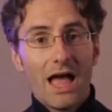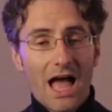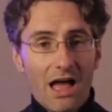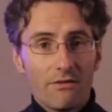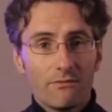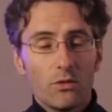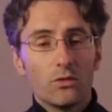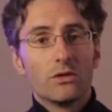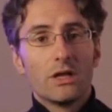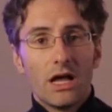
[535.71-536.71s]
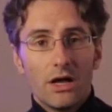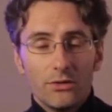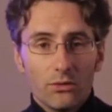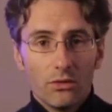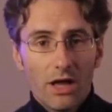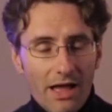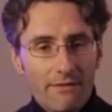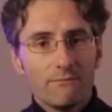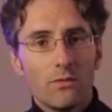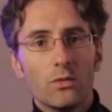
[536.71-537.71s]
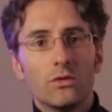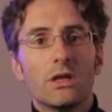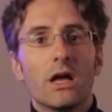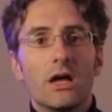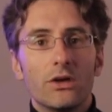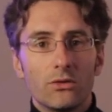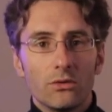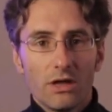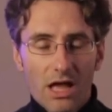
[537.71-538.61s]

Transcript: avocado, avocado,